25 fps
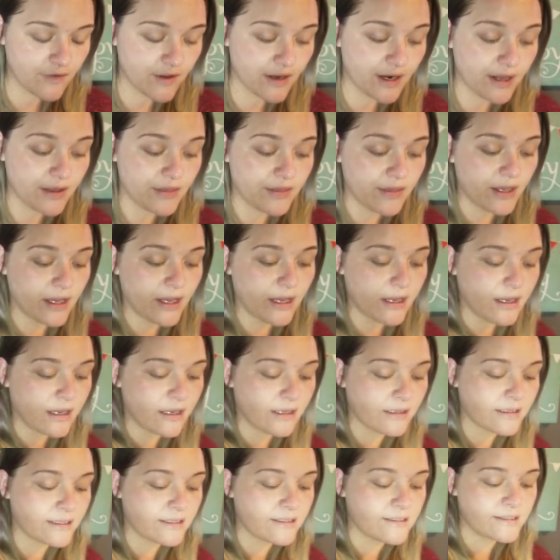And I think I
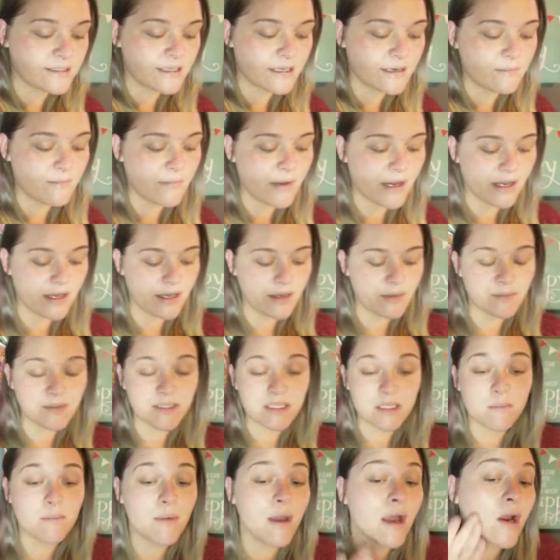got this in my
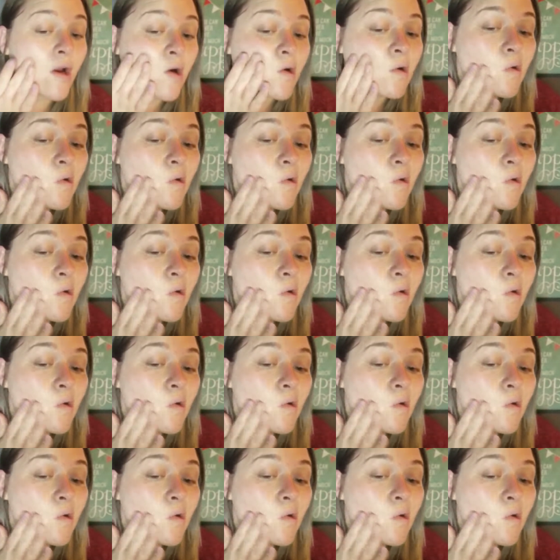Ipsy bag